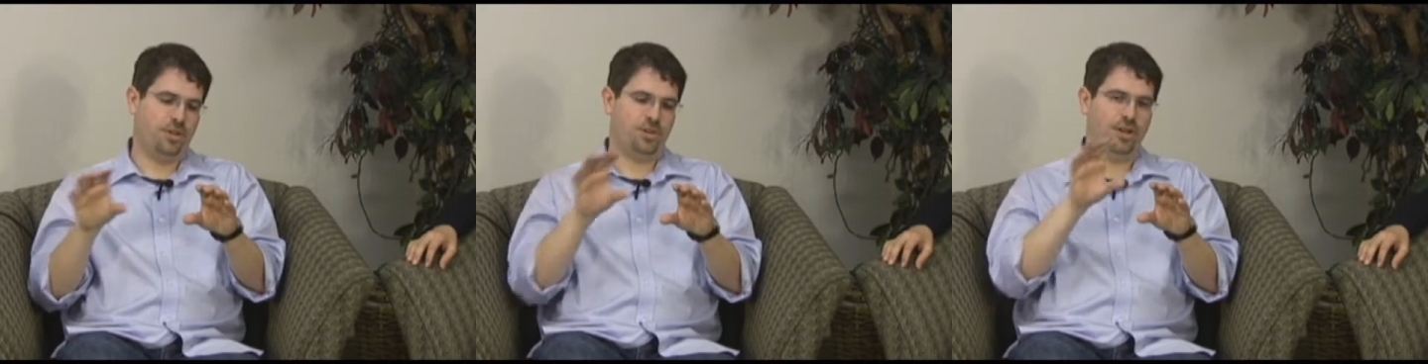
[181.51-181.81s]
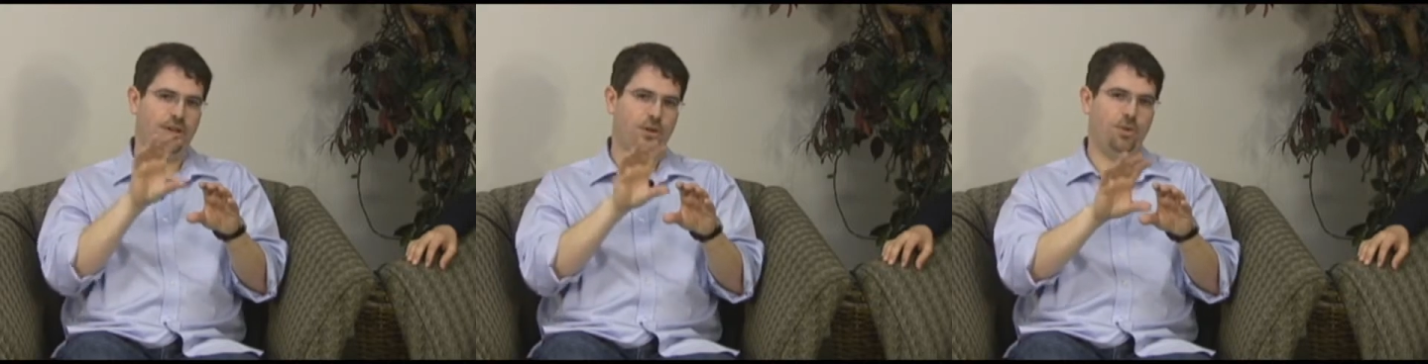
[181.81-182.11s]
whenever you're
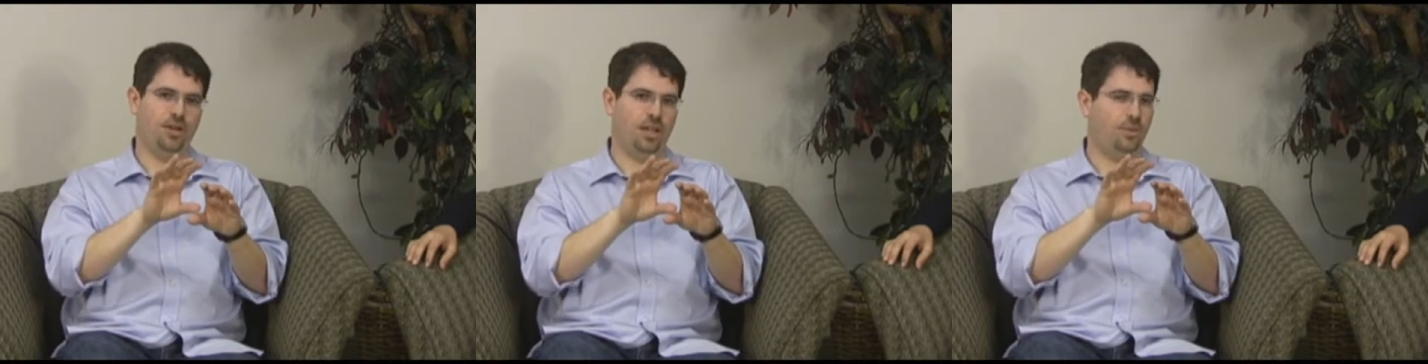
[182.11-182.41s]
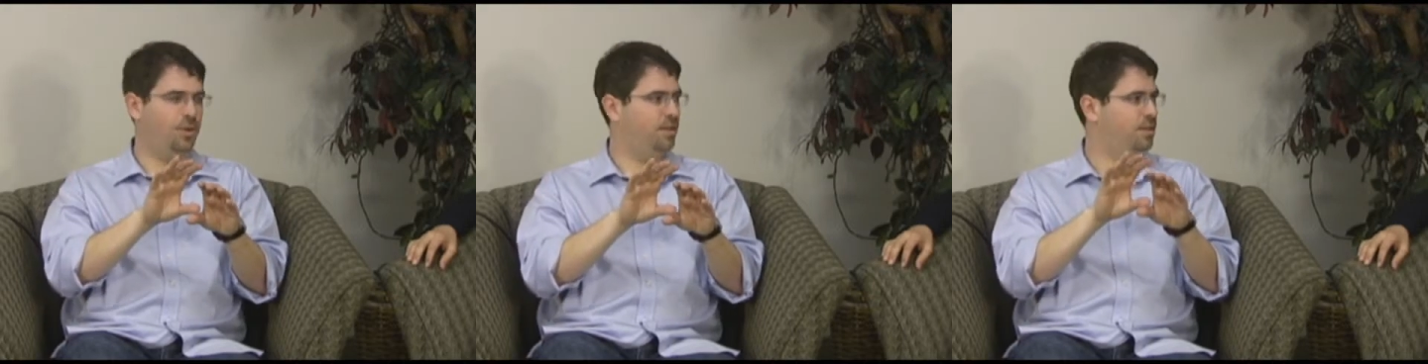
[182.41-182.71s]
trying to
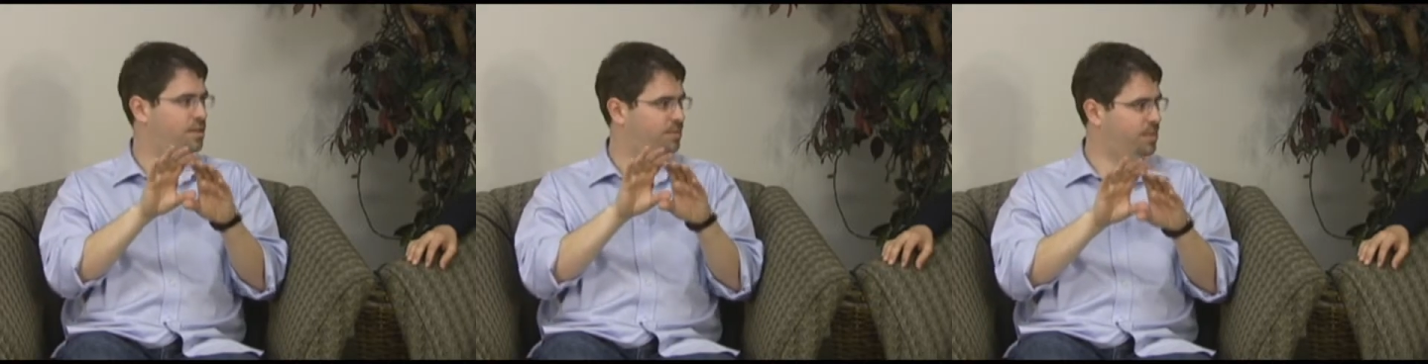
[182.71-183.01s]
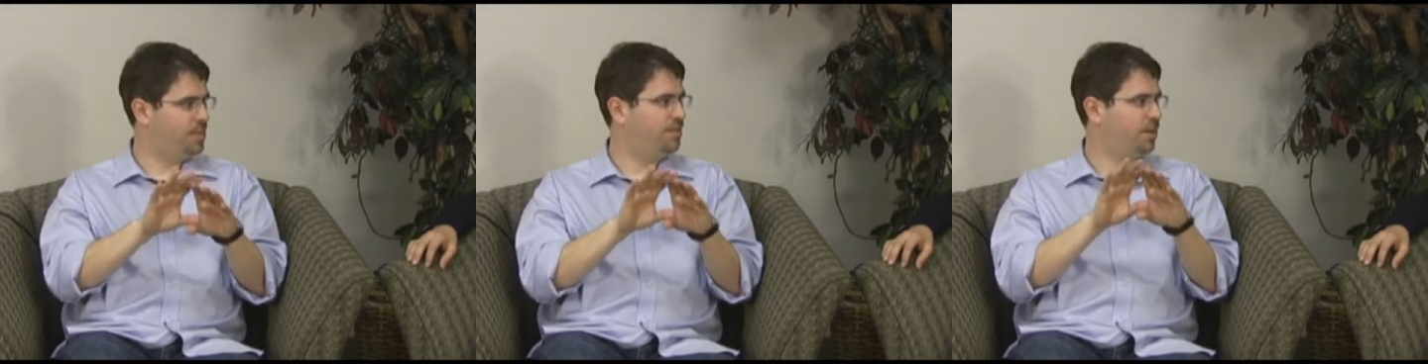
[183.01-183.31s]
coordinate with a
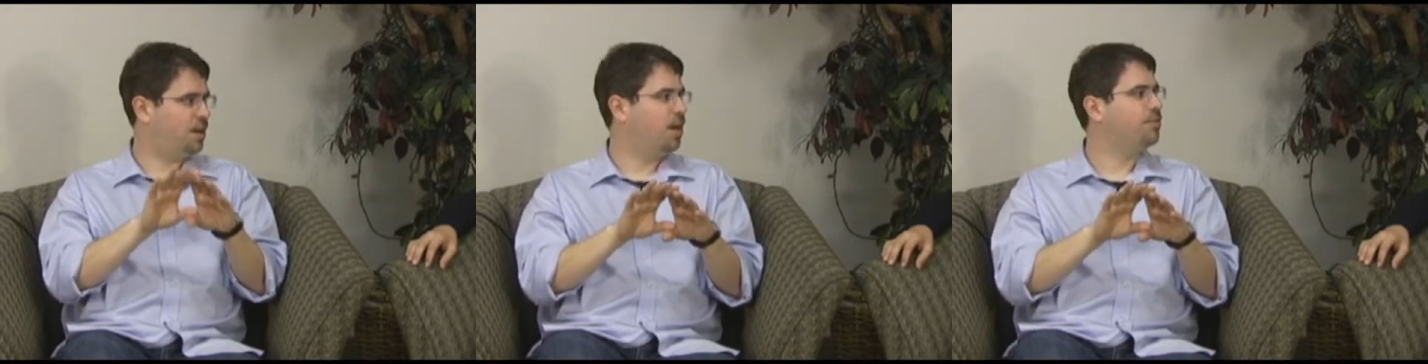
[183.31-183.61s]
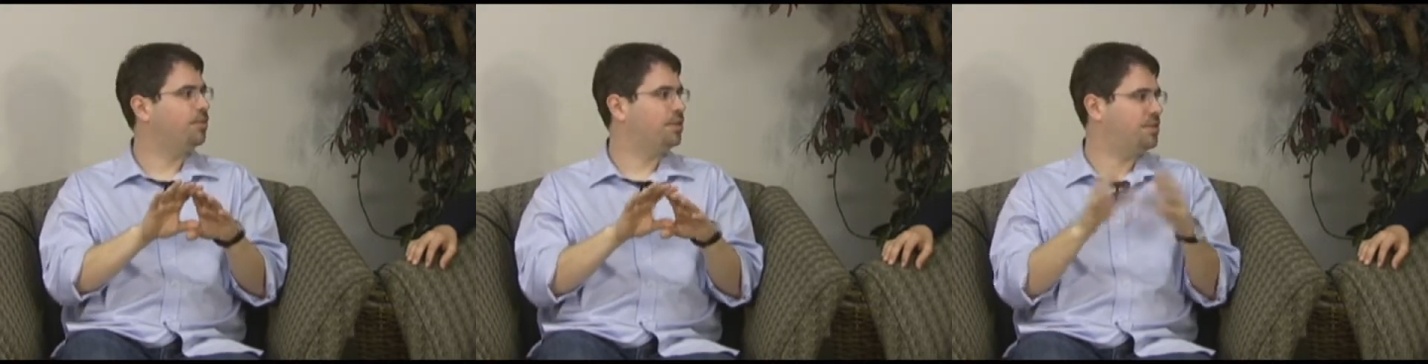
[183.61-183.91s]
specific
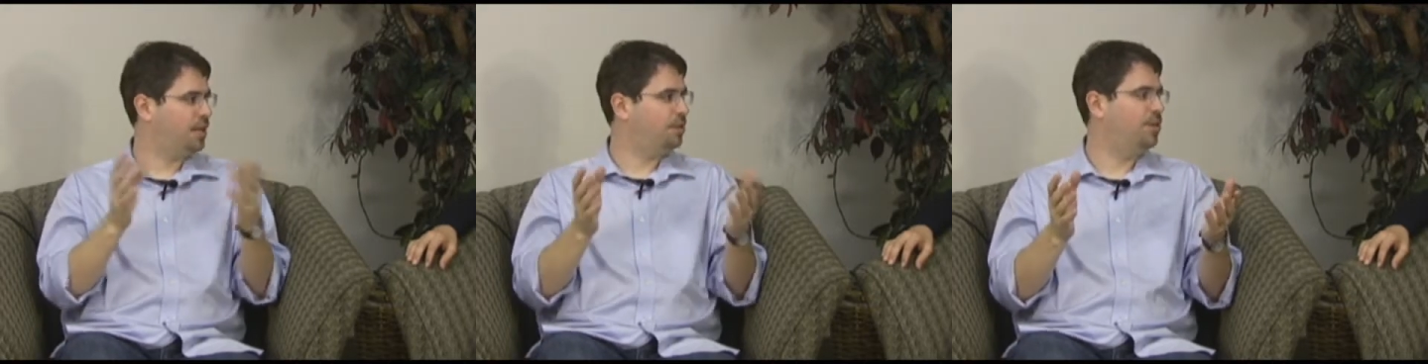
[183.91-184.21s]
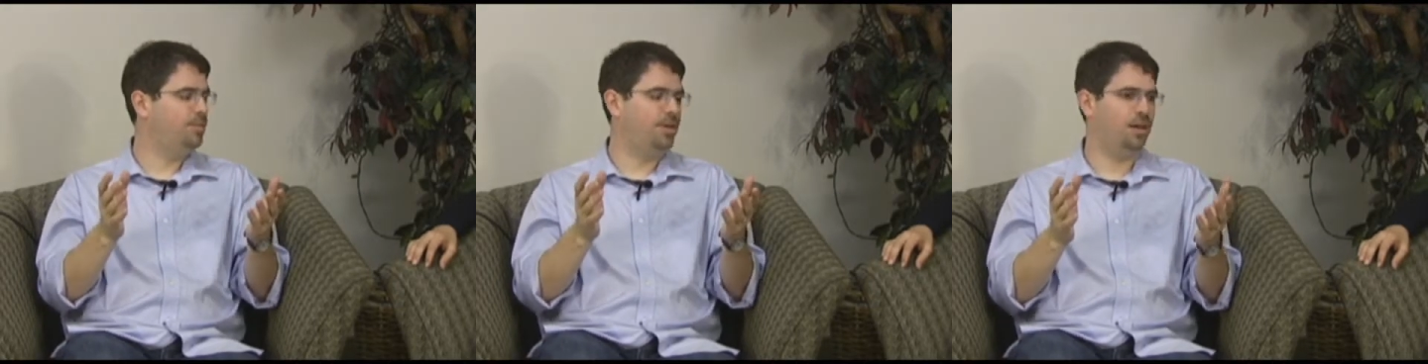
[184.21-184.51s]
conference
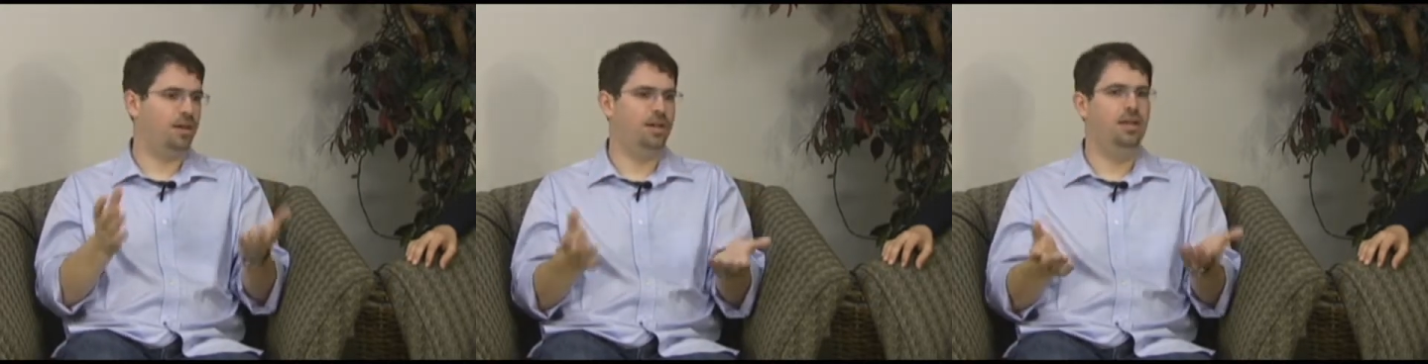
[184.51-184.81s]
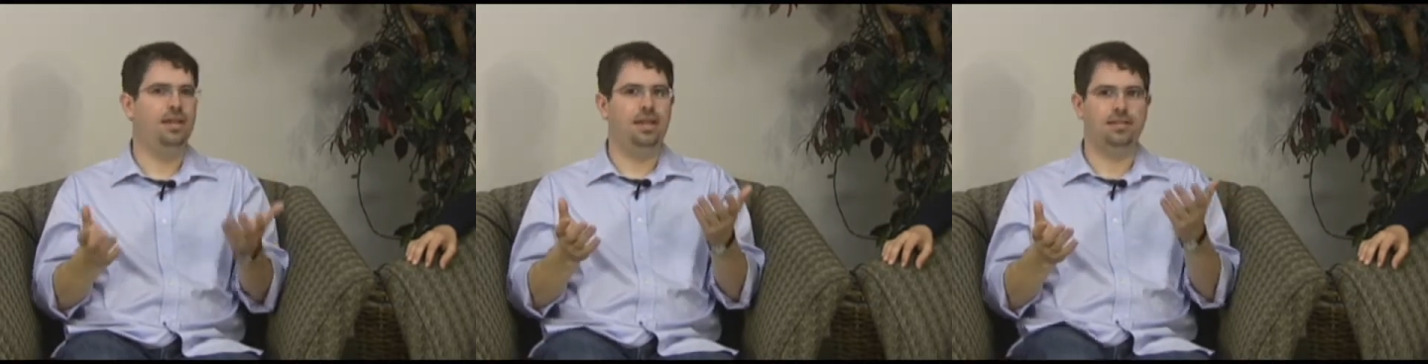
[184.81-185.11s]
like PubCon,
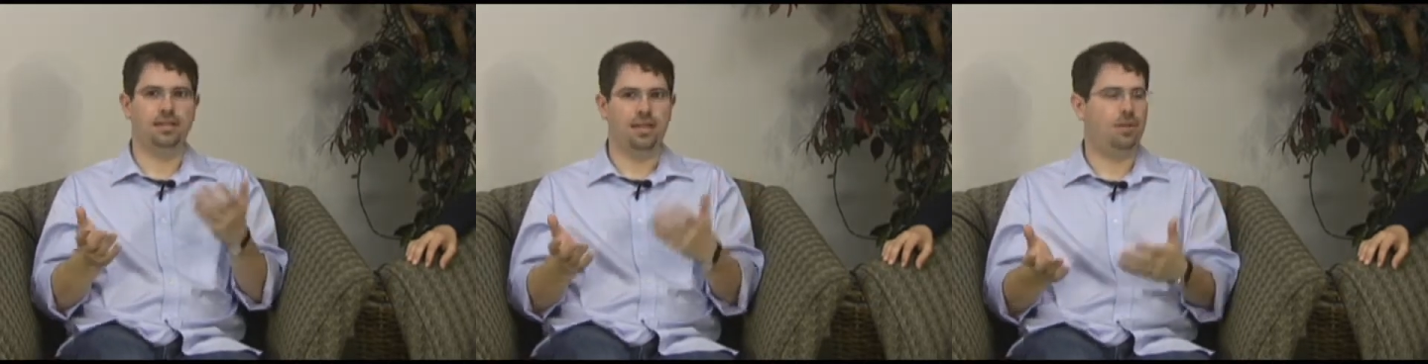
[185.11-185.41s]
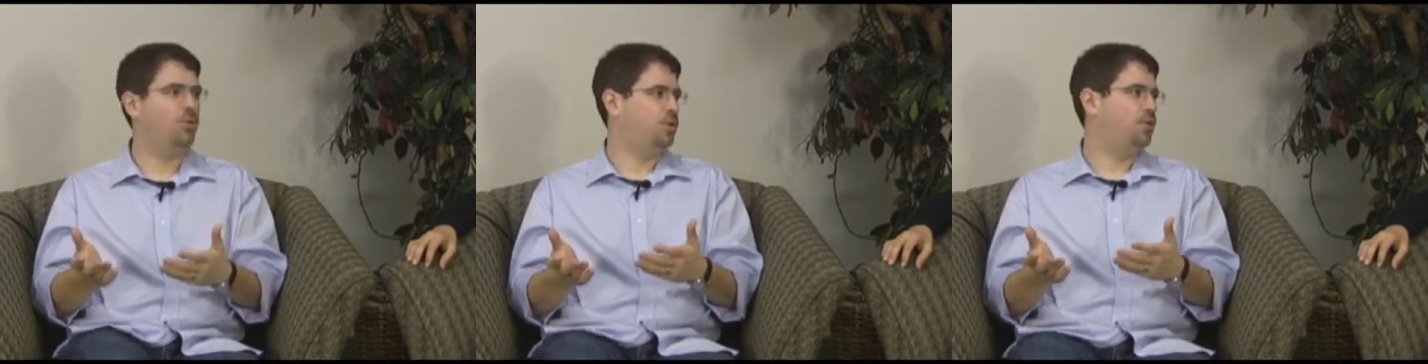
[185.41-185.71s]
it's a
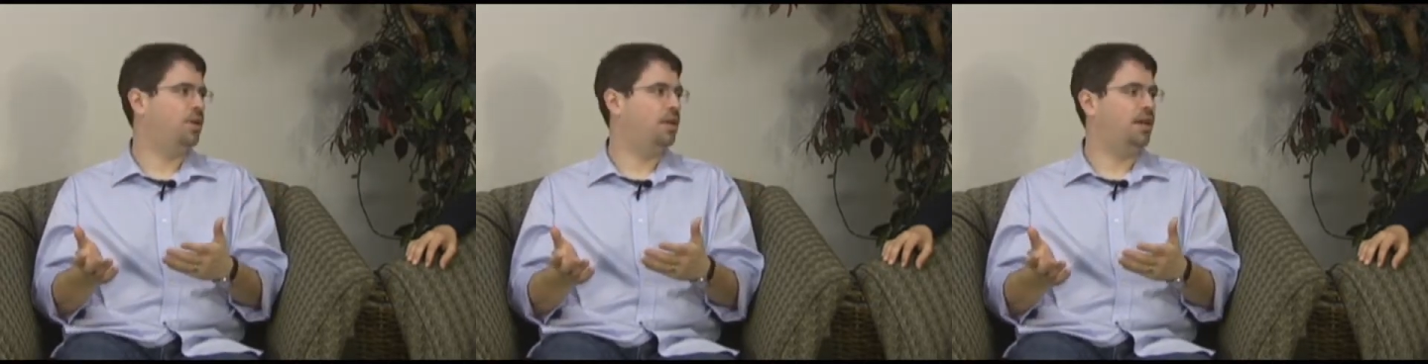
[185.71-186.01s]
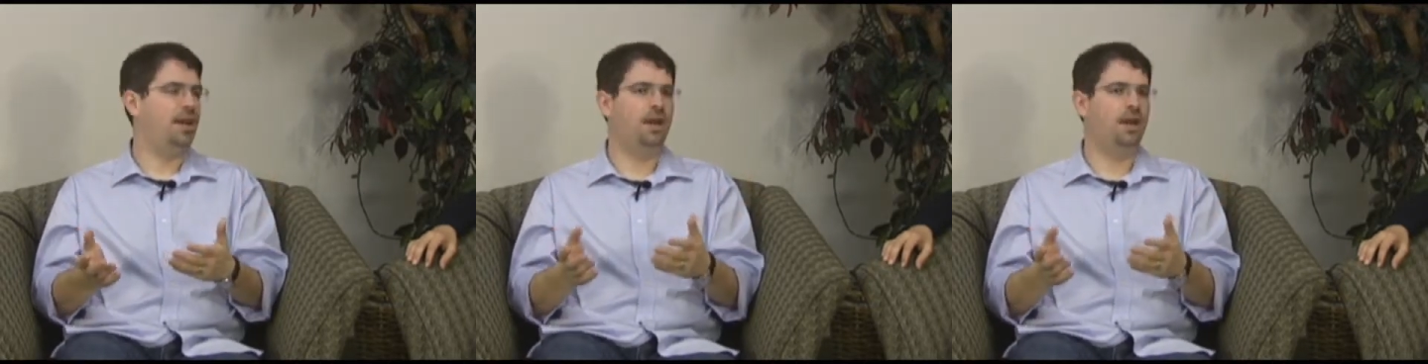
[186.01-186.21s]
lot more tricky.